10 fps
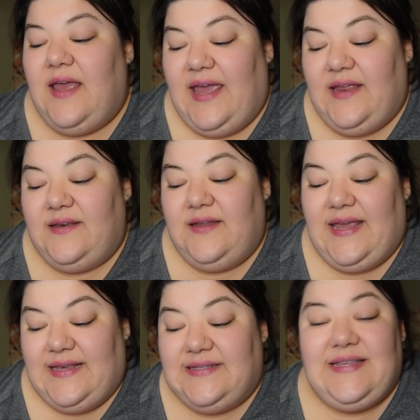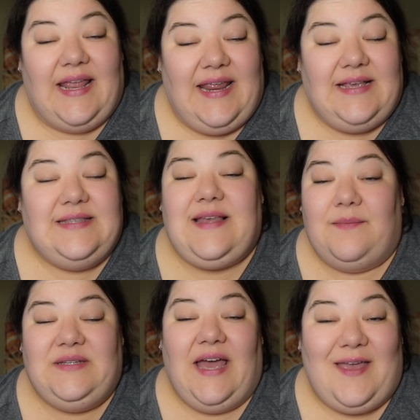it is getting
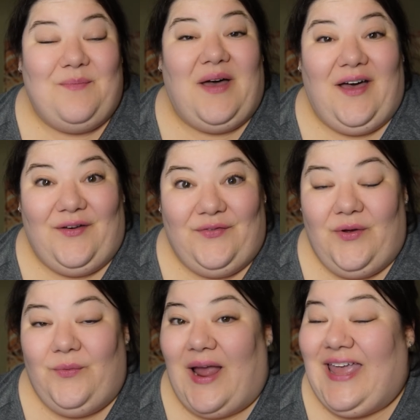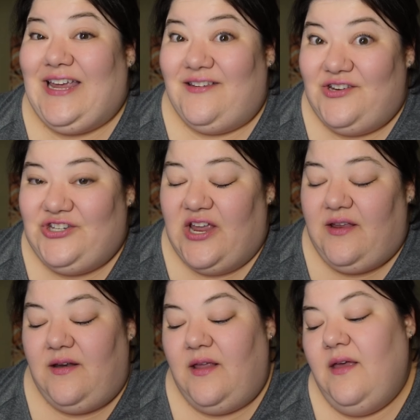some type of
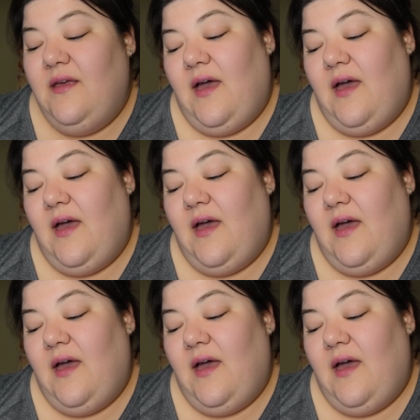recognition,